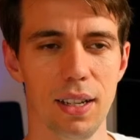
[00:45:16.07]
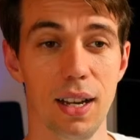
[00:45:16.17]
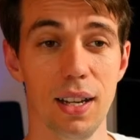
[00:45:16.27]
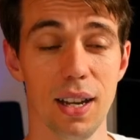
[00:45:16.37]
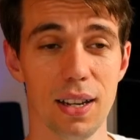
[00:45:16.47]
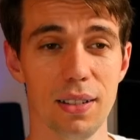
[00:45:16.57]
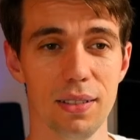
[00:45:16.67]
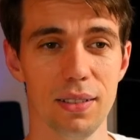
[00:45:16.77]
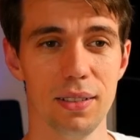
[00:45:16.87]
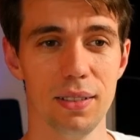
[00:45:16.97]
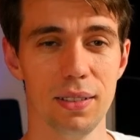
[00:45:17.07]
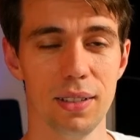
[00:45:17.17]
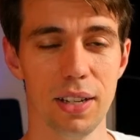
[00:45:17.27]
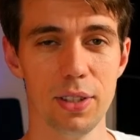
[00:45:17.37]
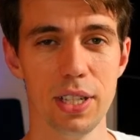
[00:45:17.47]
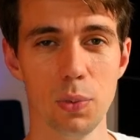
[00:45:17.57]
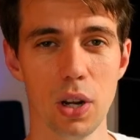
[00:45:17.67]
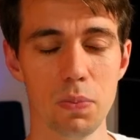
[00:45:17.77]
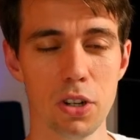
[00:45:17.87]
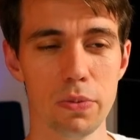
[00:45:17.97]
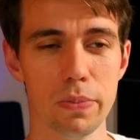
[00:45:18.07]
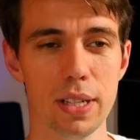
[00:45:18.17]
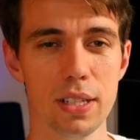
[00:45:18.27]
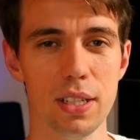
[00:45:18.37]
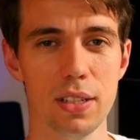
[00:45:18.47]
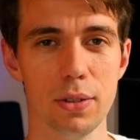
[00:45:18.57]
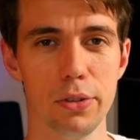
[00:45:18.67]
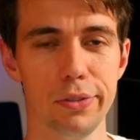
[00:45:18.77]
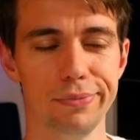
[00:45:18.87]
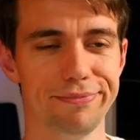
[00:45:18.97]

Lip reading: Yeah. Have you seen One Punch Man season 2?